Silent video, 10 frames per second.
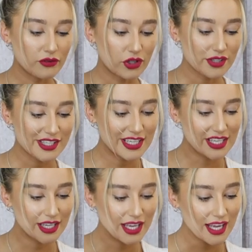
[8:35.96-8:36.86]
have another
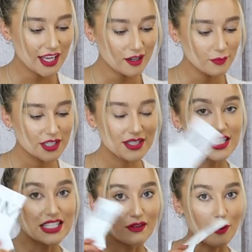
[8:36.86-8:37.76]
sin again because
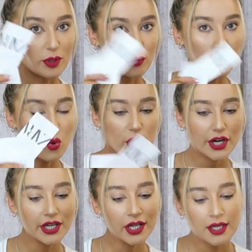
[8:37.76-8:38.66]
these have not been
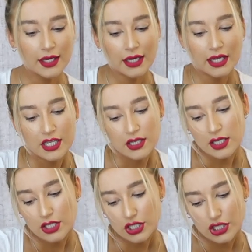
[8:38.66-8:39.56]
worn.
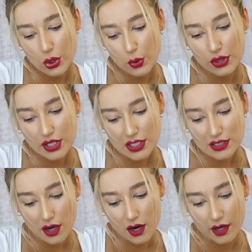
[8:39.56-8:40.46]
So
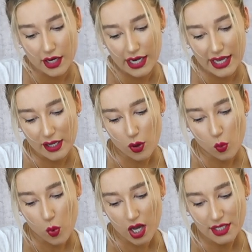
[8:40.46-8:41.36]
these are a
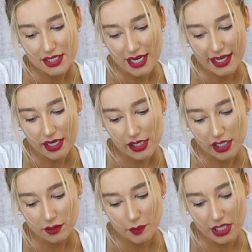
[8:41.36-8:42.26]
wide leg. I
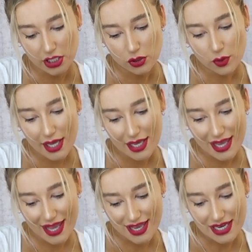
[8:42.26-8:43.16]
got them in a
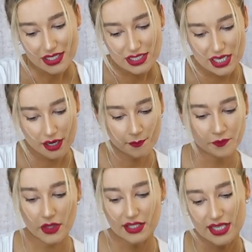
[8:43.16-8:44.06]
UK 8.
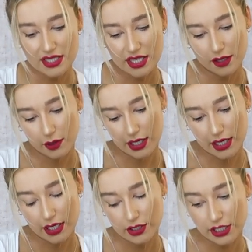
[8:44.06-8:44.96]
It says they were